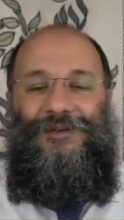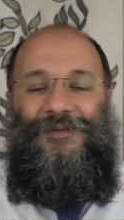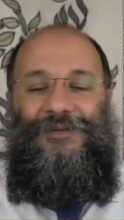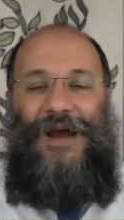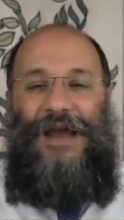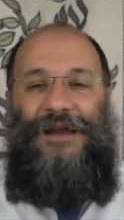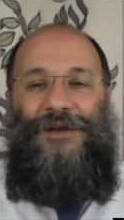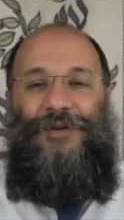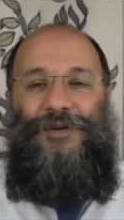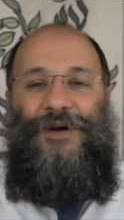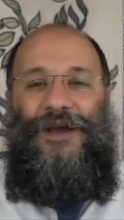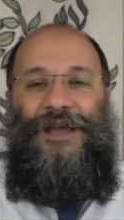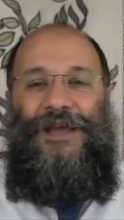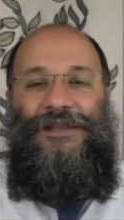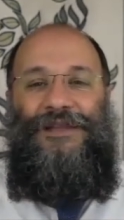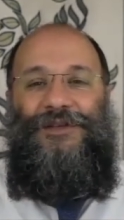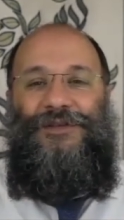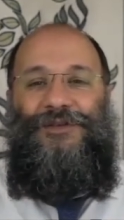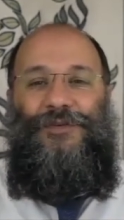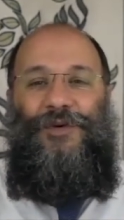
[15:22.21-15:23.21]
right away
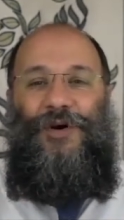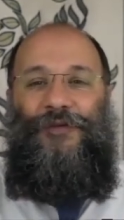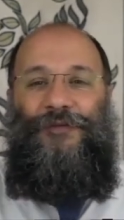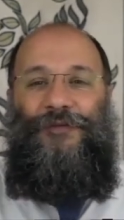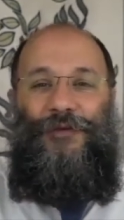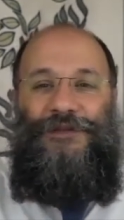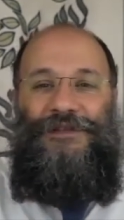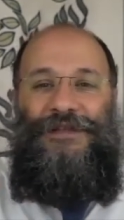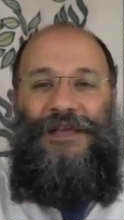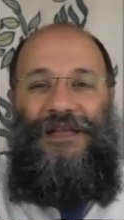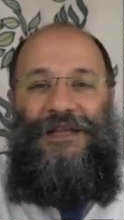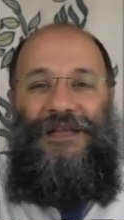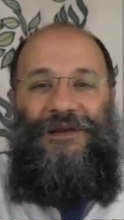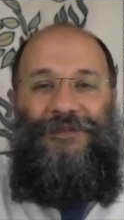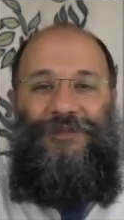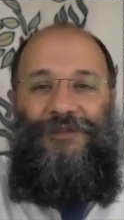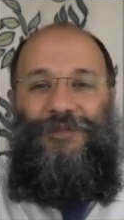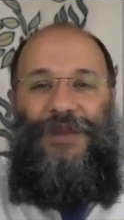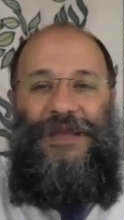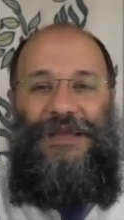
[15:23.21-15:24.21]
the dwarf would tell
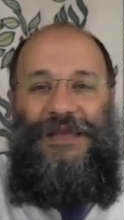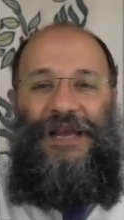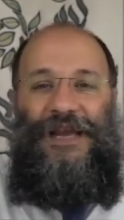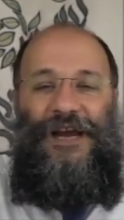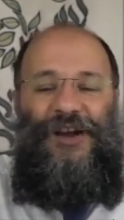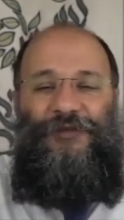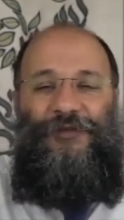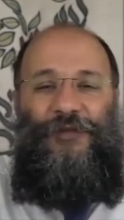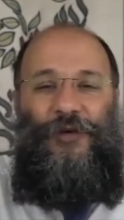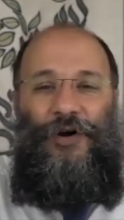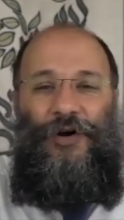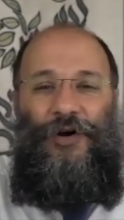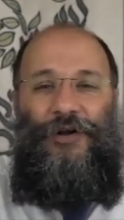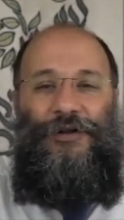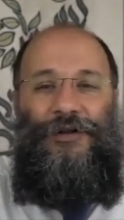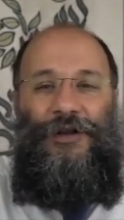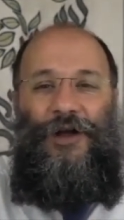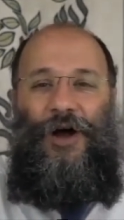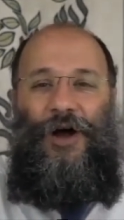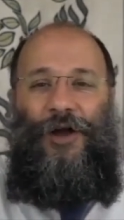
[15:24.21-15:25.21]
him, be
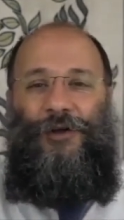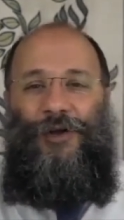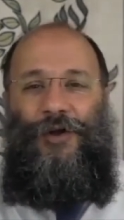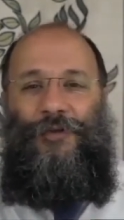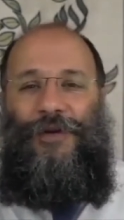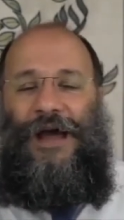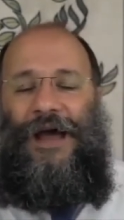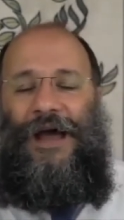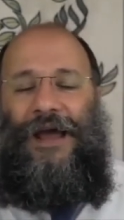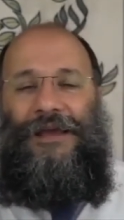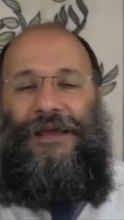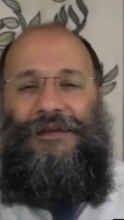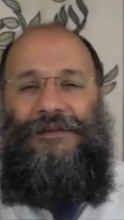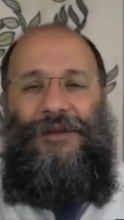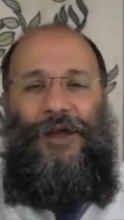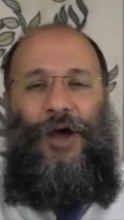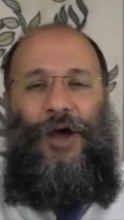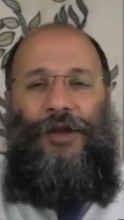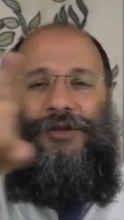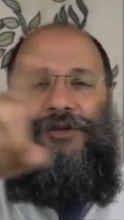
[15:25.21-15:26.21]
careful, on your right,
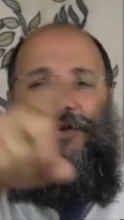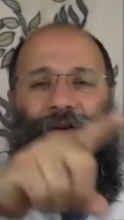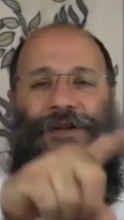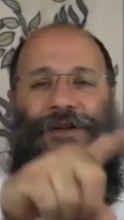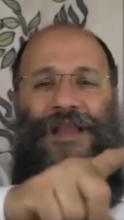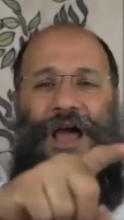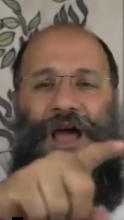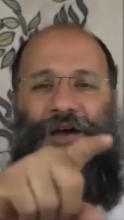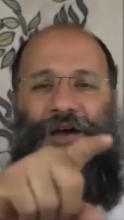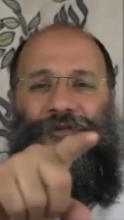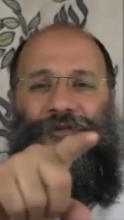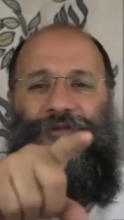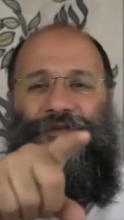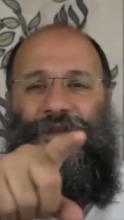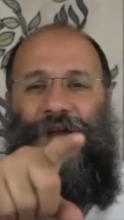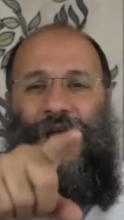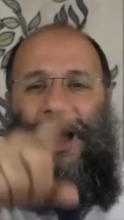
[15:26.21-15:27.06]
on your left,